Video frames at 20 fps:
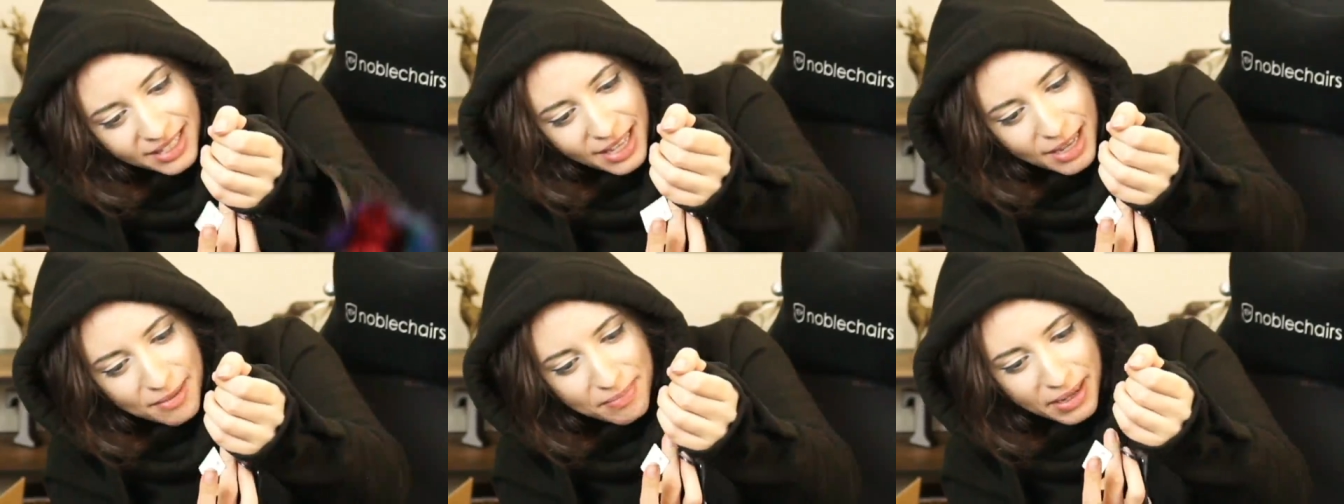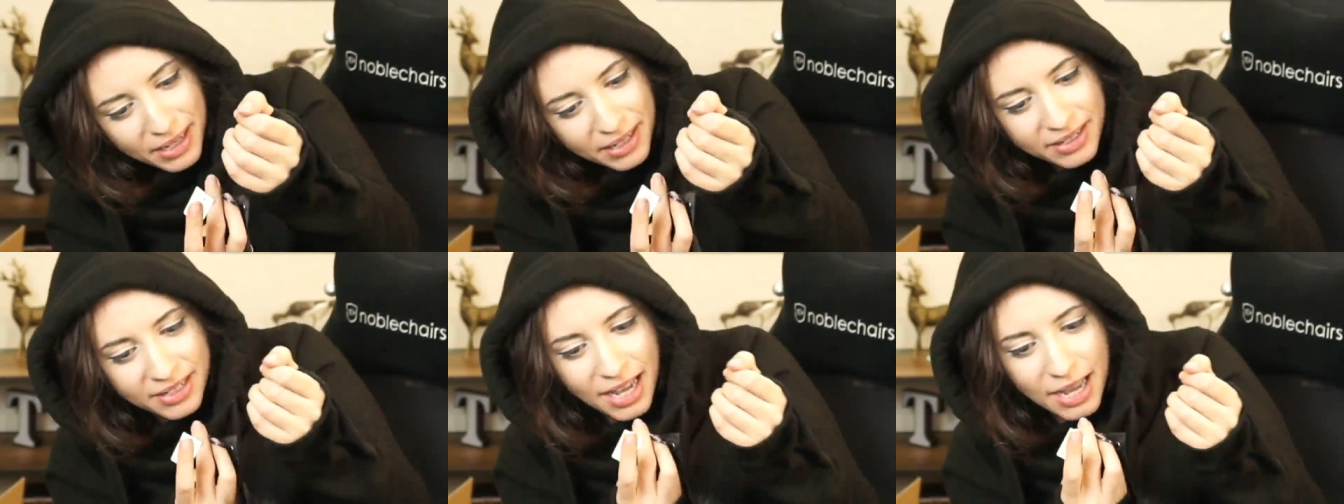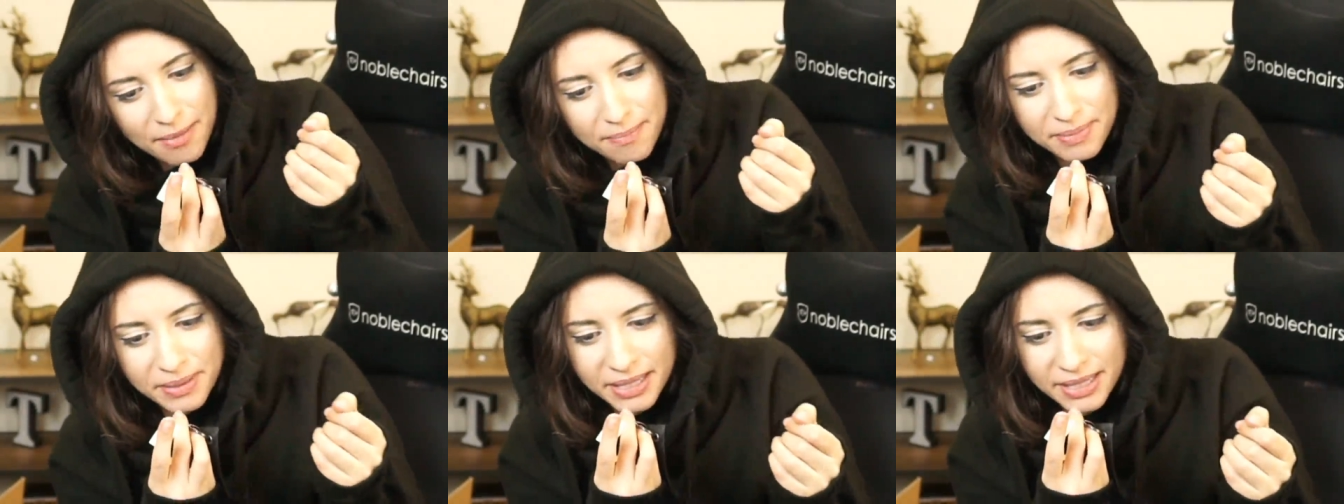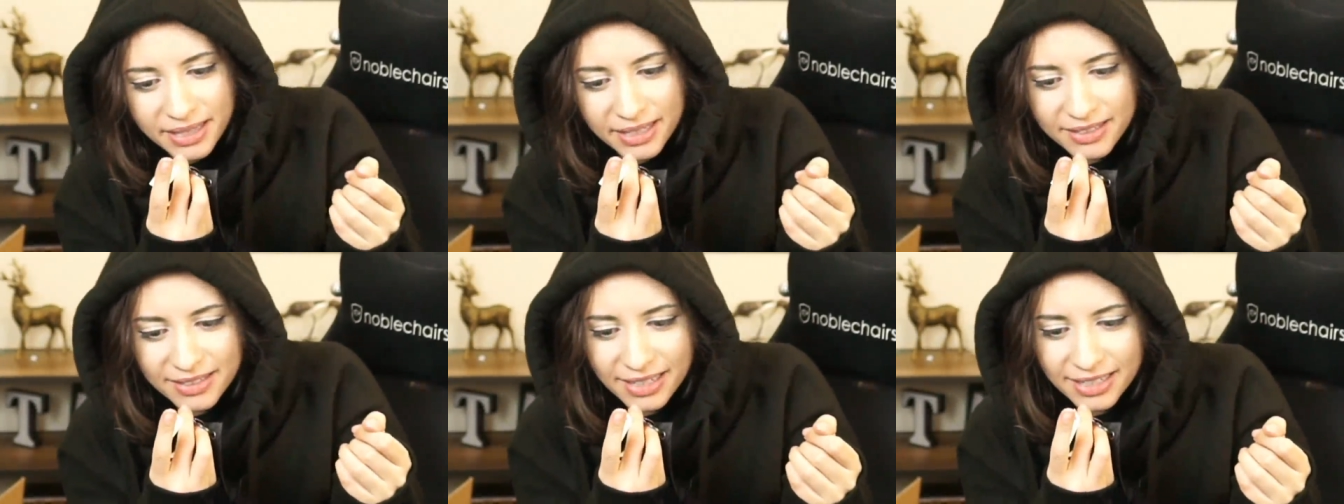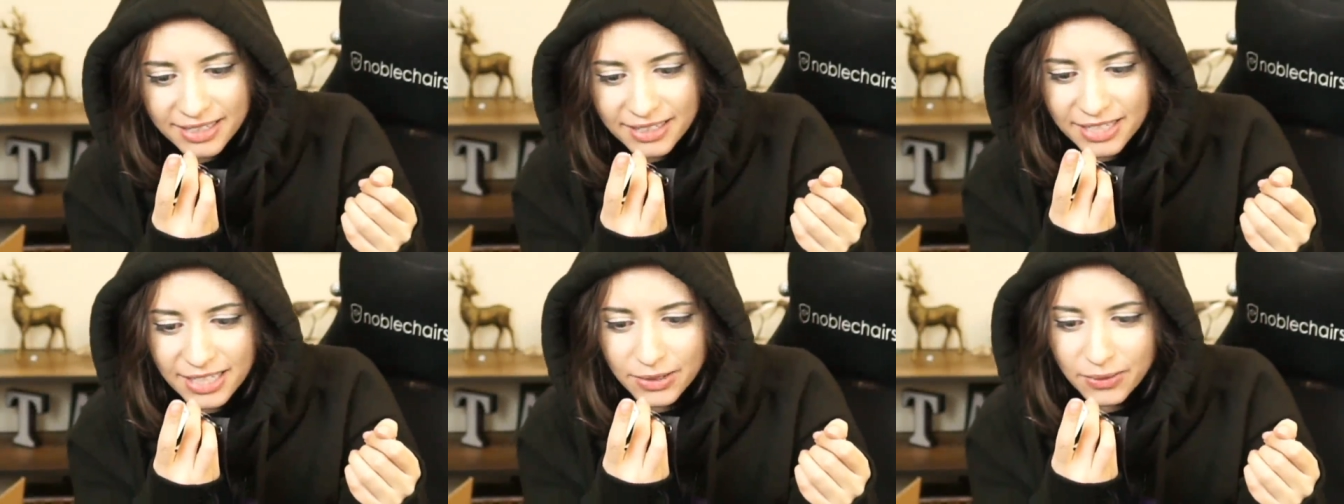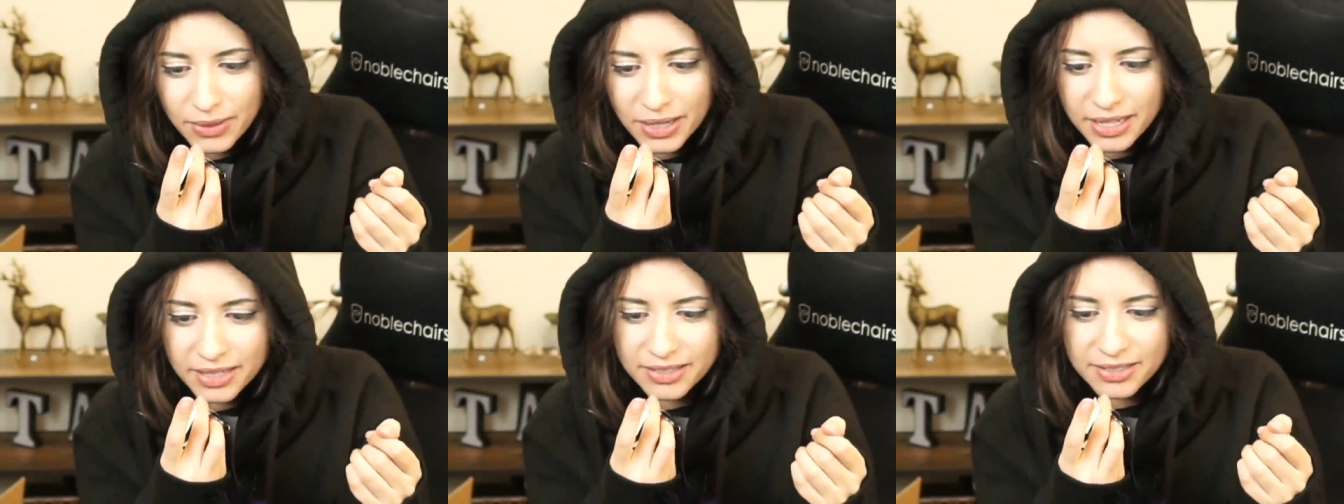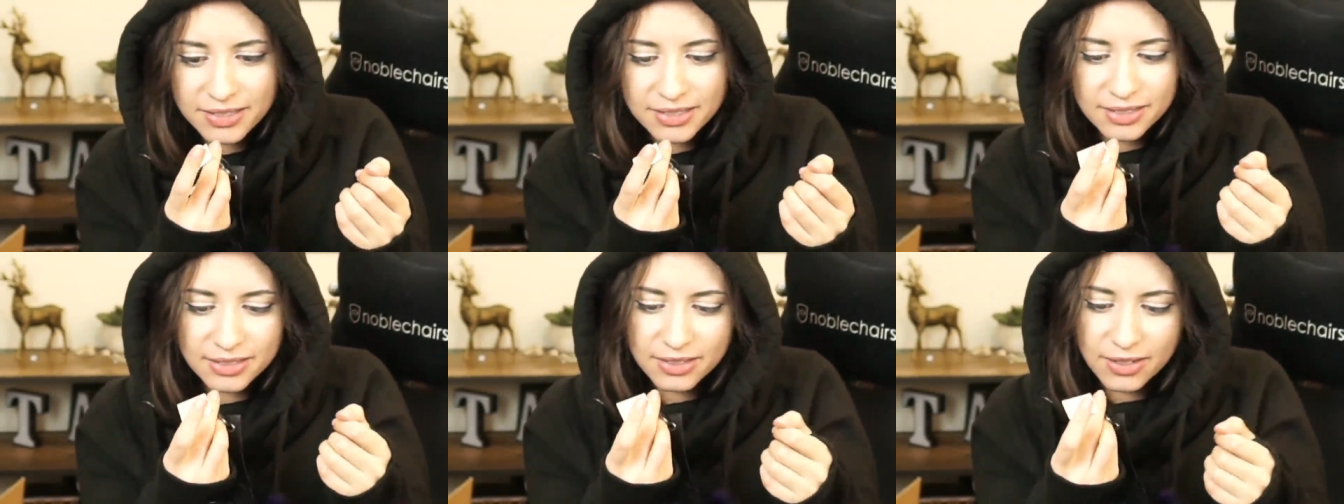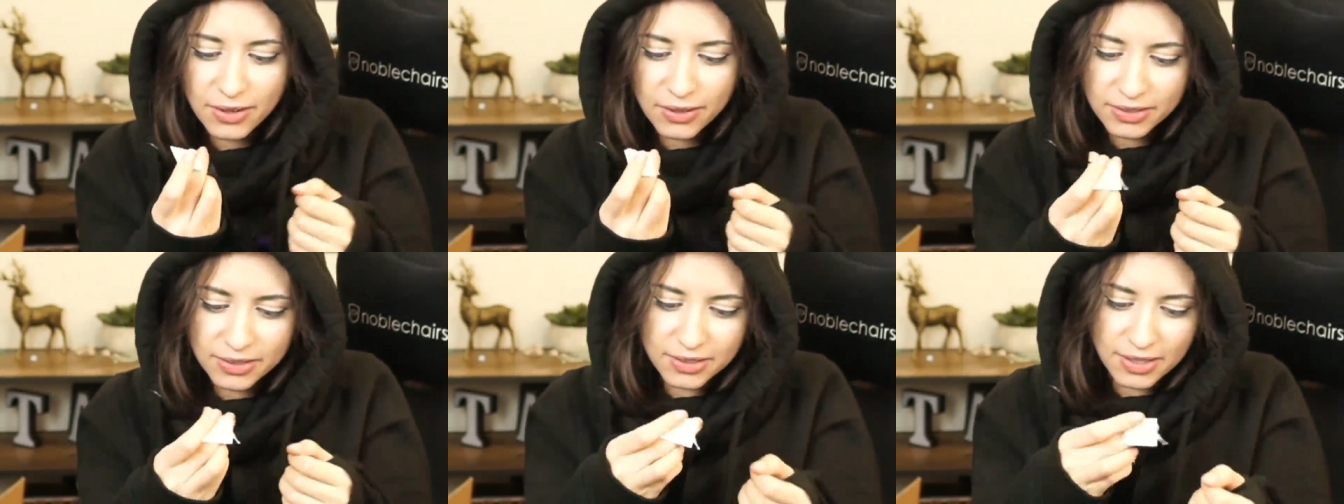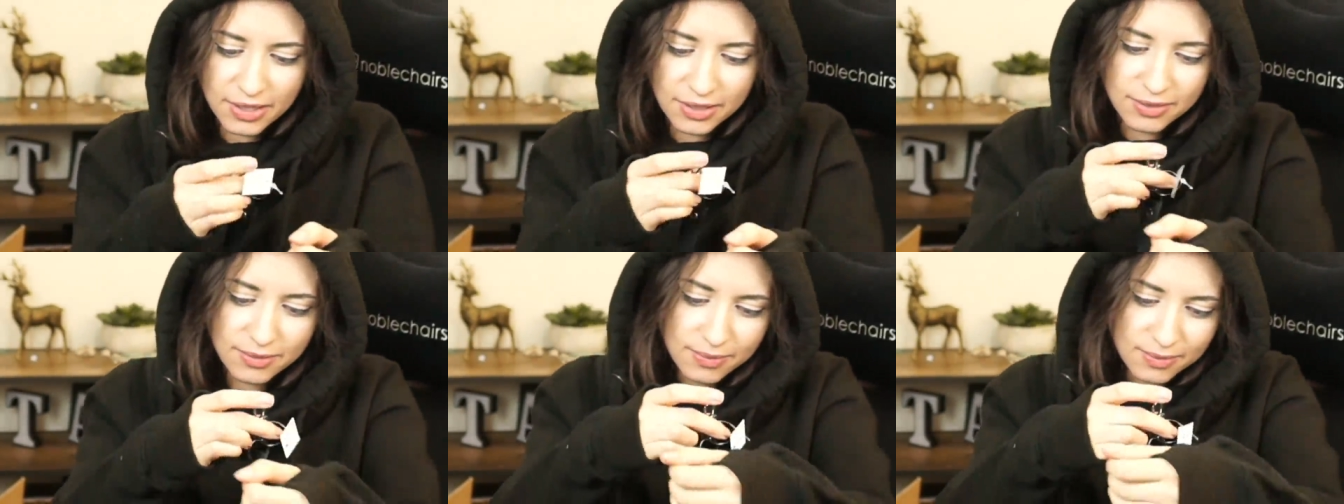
I better not be, that's like T O S. No, that's good.